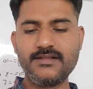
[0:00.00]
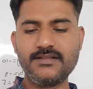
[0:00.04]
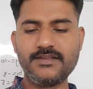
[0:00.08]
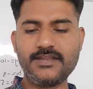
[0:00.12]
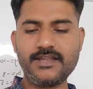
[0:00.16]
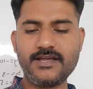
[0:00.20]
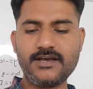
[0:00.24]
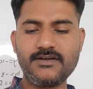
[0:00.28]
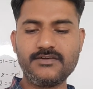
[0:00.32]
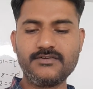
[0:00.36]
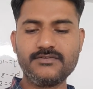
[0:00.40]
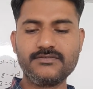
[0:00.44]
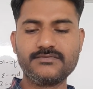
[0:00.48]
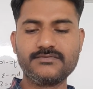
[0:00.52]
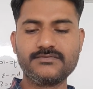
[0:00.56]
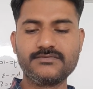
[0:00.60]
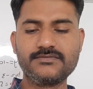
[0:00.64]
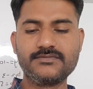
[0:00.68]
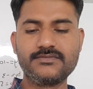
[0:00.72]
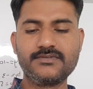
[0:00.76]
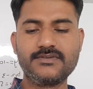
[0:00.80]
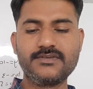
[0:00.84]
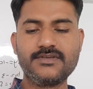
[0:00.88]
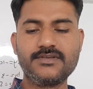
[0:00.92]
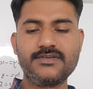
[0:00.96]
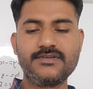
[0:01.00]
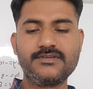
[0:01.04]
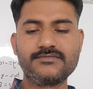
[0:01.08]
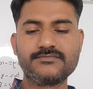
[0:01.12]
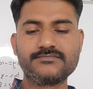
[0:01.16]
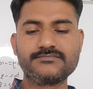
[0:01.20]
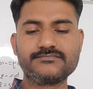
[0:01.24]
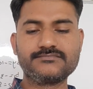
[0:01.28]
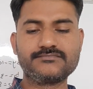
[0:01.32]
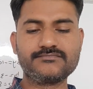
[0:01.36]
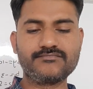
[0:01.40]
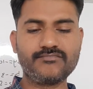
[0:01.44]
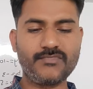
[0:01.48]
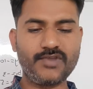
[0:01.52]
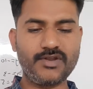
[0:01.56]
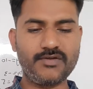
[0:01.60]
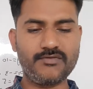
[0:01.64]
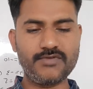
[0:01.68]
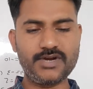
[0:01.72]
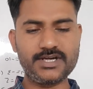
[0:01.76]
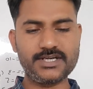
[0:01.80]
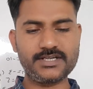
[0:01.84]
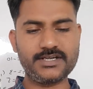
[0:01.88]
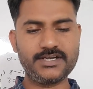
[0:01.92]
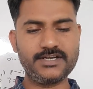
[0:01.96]
Now
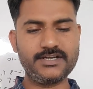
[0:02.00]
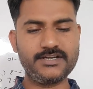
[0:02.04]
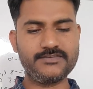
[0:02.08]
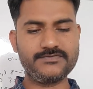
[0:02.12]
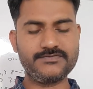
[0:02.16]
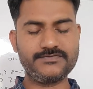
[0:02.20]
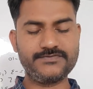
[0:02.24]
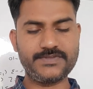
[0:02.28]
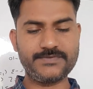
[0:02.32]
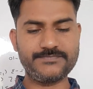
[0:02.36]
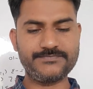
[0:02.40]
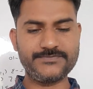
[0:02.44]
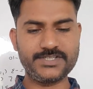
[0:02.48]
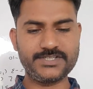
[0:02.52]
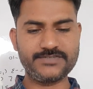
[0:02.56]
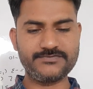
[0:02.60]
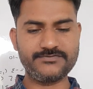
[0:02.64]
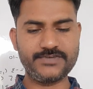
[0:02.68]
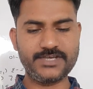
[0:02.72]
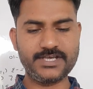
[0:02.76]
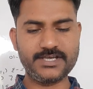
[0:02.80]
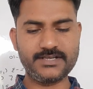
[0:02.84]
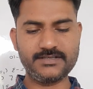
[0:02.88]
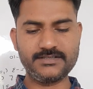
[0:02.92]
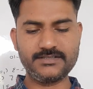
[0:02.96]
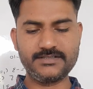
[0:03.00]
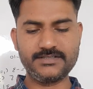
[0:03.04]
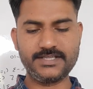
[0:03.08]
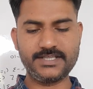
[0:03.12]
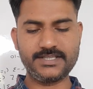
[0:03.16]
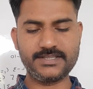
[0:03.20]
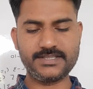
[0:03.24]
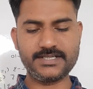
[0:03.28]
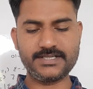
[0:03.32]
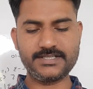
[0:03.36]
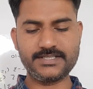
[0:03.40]
what kind of subject we are learning,